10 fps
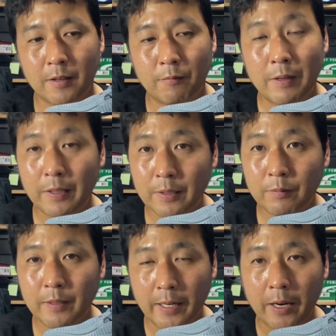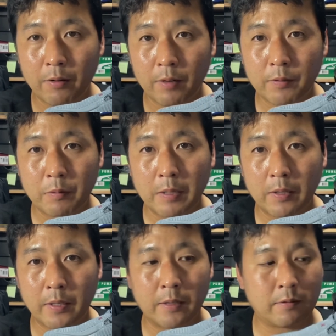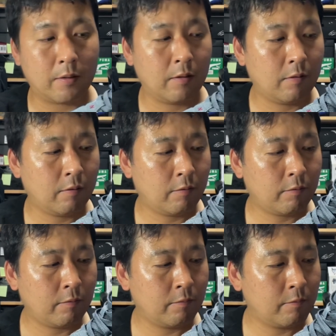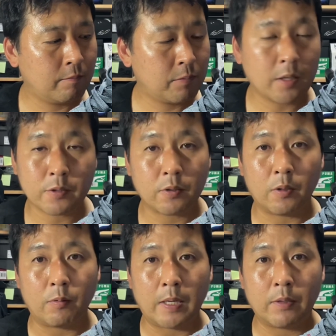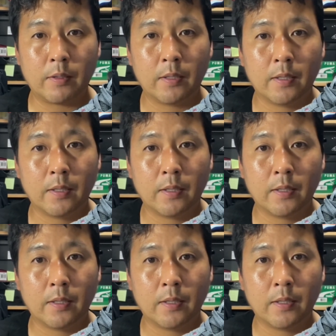relatively higher off the ground and plush all around.